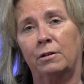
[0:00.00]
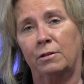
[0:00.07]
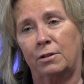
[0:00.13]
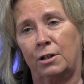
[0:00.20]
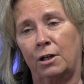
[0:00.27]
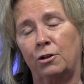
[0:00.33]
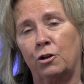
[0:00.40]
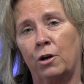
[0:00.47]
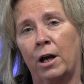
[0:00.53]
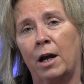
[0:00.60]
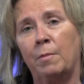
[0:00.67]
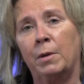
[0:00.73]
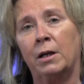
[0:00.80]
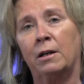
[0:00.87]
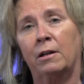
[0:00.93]
send your
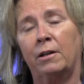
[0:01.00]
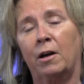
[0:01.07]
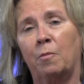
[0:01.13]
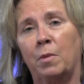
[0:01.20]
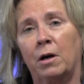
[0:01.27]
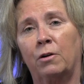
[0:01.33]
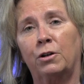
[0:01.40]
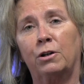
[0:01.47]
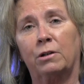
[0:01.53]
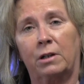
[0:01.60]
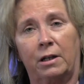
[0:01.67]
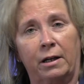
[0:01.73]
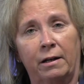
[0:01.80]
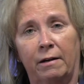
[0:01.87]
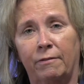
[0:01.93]
name in, and they'll mail you a
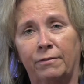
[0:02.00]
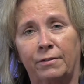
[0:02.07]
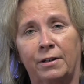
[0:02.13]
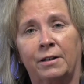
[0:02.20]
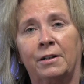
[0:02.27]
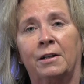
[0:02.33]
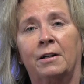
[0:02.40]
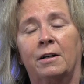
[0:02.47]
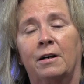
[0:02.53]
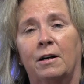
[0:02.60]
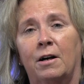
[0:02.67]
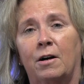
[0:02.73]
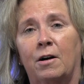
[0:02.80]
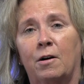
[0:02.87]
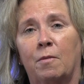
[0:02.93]
gift.
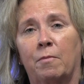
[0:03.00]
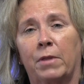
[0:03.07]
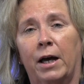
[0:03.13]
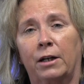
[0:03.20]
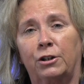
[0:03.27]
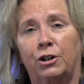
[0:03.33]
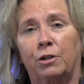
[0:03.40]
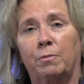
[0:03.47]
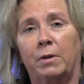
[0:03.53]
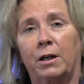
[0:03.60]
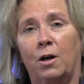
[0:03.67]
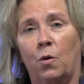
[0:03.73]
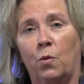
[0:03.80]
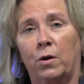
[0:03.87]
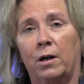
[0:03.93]
That should be
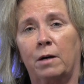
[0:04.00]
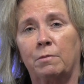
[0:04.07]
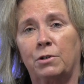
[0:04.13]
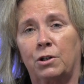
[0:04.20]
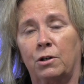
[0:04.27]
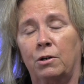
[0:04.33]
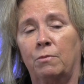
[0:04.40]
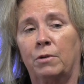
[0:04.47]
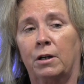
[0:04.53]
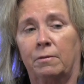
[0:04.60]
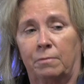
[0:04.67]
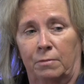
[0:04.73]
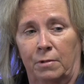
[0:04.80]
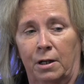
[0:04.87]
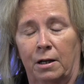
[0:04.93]
going up soon.
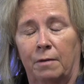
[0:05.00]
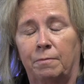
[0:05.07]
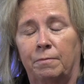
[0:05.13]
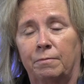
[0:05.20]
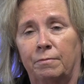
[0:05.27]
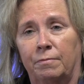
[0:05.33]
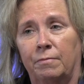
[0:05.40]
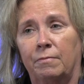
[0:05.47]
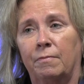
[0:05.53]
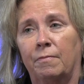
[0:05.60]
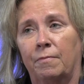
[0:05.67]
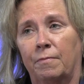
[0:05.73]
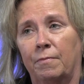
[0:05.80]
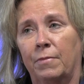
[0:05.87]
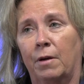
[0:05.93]
The
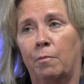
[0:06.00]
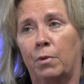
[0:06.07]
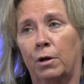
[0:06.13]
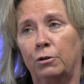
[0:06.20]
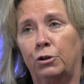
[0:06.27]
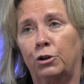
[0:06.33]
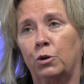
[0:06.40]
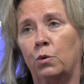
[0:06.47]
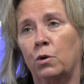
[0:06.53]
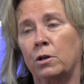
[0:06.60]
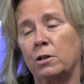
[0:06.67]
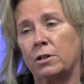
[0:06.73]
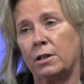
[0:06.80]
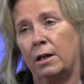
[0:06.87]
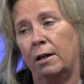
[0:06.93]

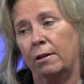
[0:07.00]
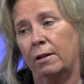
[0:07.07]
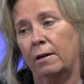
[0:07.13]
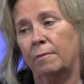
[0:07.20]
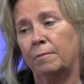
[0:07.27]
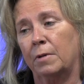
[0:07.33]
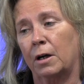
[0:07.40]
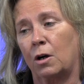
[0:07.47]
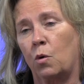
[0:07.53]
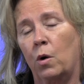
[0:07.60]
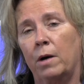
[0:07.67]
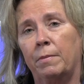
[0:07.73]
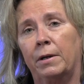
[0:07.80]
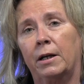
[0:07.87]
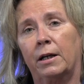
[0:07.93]
brochures and the
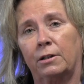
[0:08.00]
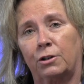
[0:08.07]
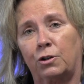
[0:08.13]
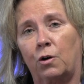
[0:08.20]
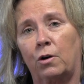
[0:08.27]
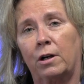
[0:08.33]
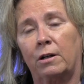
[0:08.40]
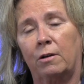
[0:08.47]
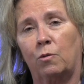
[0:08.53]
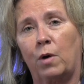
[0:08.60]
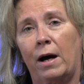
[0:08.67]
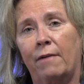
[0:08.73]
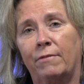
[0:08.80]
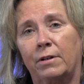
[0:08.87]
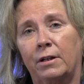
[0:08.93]
equipment has started
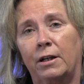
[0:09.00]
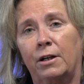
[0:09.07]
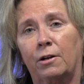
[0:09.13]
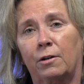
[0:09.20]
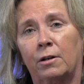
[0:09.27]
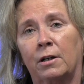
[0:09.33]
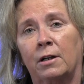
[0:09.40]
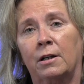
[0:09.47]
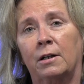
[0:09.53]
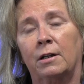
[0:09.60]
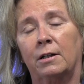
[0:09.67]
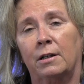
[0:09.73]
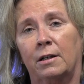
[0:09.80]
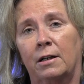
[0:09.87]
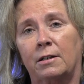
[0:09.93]
arriving here
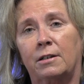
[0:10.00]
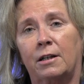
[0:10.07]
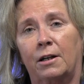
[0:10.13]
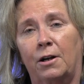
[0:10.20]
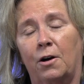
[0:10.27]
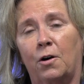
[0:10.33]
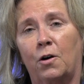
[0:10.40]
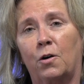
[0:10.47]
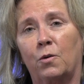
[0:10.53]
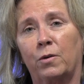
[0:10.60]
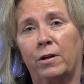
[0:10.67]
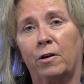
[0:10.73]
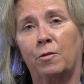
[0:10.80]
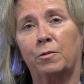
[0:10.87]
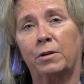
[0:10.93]
at City Hall, and
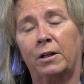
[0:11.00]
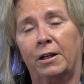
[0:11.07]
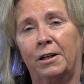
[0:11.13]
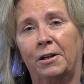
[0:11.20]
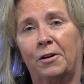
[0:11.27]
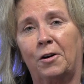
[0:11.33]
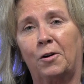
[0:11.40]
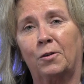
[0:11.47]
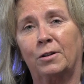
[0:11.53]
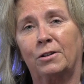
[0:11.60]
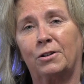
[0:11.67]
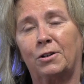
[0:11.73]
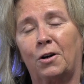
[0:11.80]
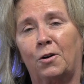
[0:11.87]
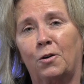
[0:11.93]
they'll get it all
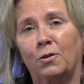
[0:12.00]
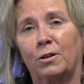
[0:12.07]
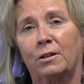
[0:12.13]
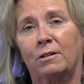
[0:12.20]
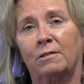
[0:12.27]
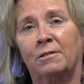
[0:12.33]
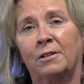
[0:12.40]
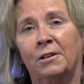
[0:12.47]
installed, and